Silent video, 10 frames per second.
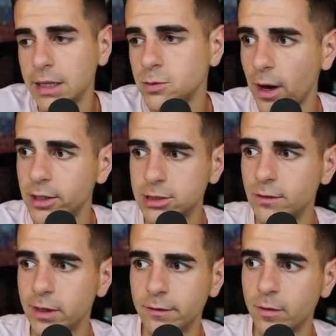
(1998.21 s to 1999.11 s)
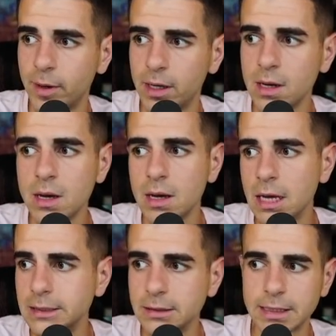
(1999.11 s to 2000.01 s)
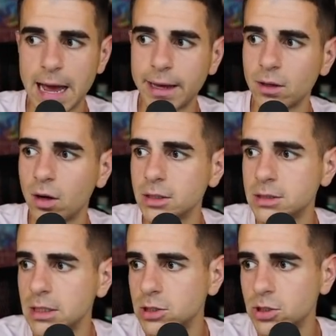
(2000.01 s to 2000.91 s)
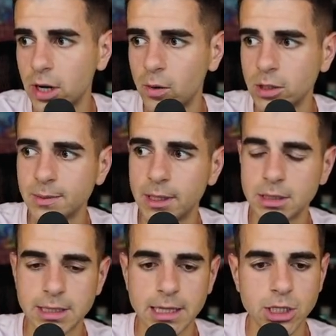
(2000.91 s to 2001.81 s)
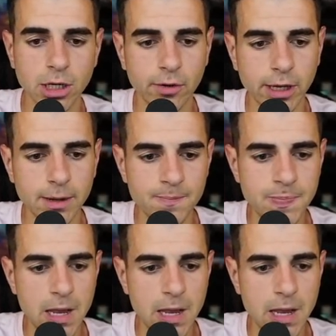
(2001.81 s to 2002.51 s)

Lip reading: wide receiver here for me. It's Nelson Aguilar. It's Traquan Smith. It's A.J. Green.